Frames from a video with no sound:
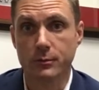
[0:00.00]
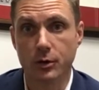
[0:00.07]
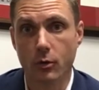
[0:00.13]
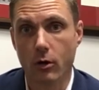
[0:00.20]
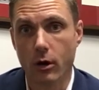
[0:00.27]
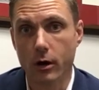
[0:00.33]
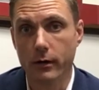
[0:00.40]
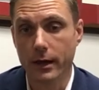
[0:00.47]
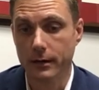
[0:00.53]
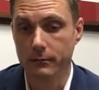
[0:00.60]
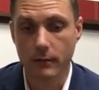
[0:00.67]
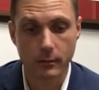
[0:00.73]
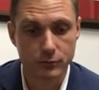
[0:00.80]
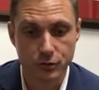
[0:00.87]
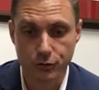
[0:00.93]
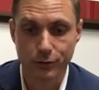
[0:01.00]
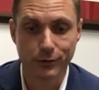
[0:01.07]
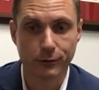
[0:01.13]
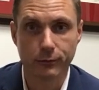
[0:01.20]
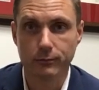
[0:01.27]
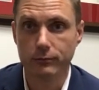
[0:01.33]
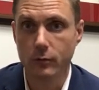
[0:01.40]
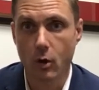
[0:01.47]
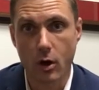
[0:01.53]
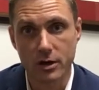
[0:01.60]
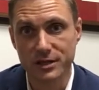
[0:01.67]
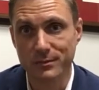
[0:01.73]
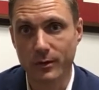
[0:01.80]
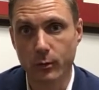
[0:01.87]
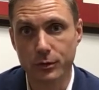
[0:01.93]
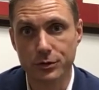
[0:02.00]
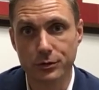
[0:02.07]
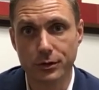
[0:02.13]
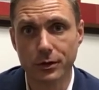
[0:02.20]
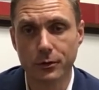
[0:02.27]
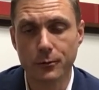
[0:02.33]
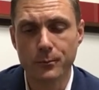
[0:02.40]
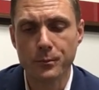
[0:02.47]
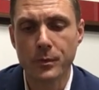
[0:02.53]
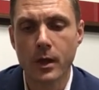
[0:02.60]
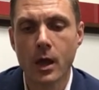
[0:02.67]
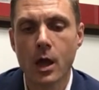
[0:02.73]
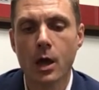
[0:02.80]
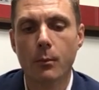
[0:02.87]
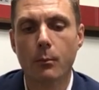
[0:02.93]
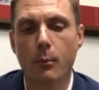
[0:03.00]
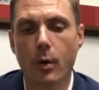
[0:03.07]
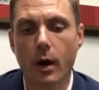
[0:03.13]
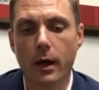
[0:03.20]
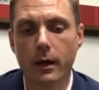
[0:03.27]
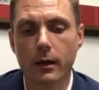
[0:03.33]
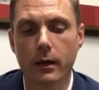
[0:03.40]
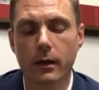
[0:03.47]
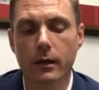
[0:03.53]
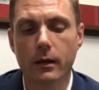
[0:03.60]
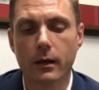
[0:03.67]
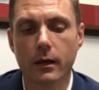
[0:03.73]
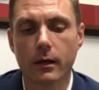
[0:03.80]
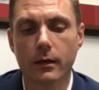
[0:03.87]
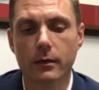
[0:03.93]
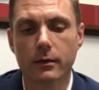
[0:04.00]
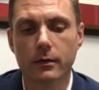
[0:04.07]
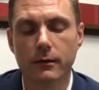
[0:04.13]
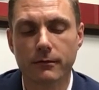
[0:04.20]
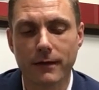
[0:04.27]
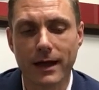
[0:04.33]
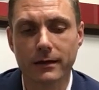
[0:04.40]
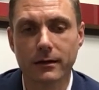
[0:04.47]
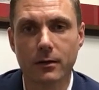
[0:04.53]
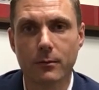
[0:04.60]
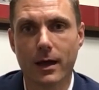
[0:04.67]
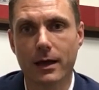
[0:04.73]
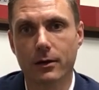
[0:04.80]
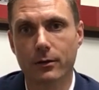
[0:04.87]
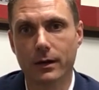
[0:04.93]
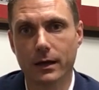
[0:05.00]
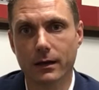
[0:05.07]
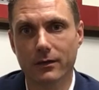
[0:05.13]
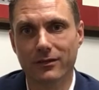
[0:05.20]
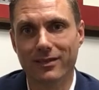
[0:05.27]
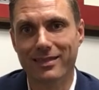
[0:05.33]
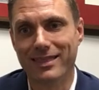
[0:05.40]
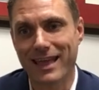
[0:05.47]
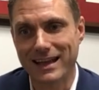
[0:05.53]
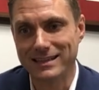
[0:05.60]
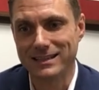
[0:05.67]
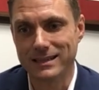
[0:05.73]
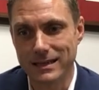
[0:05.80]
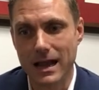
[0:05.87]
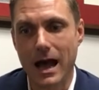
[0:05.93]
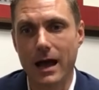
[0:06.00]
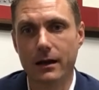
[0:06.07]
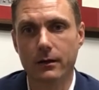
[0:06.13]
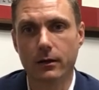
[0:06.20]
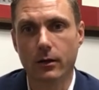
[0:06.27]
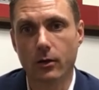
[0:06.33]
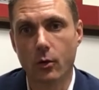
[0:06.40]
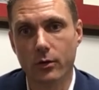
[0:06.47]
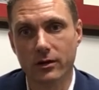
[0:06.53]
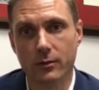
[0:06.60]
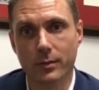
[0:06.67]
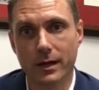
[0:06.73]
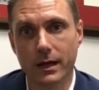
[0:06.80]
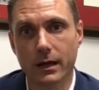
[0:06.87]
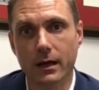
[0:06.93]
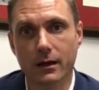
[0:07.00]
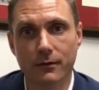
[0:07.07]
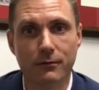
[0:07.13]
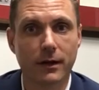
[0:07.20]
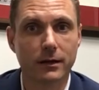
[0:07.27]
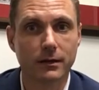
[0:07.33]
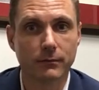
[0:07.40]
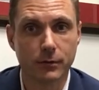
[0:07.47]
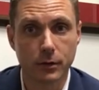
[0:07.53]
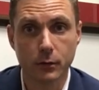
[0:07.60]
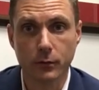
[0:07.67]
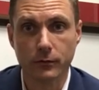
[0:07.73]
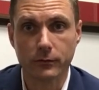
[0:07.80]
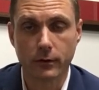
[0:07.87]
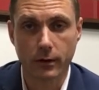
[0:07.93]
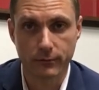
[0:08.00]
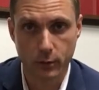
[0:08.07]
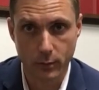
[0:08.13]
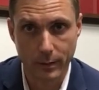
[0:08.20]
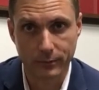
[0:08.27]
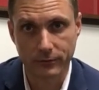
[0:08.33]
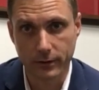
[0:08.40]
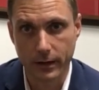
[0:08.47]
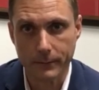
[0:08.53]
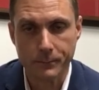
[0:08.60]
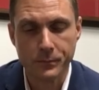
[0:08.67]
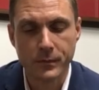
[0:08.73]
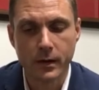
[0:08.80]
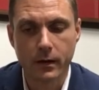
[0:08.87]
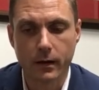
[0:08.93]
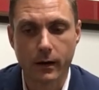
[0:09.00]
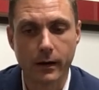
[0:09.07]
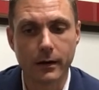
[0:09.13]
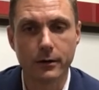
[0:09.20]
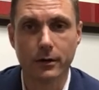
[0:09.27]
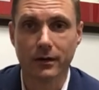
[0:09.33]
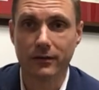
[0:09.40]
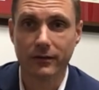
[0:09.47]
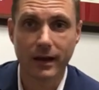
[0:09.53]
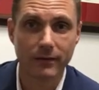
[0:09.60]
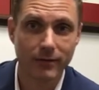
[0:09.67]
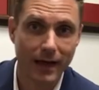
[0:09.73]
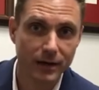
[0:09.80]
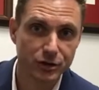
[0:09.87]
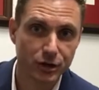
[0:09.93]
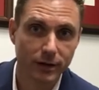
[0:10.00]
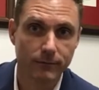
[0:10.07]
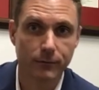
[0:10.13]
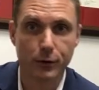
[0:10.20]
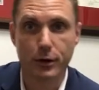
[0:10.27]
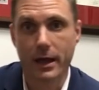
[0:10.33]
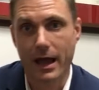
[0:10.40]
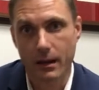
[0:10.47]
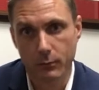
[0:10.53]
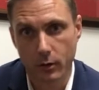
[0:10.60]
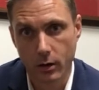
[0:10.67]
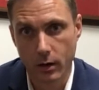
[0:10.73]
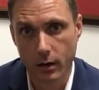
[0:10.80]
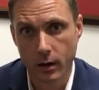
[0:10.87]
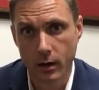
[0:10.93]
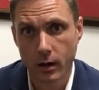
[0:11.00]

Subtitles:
you are, and I'm sure you're awesome at what you do, but the fact of the matter is that's not going to be an effective use of your website. All right, you can save that shit for your cat blog.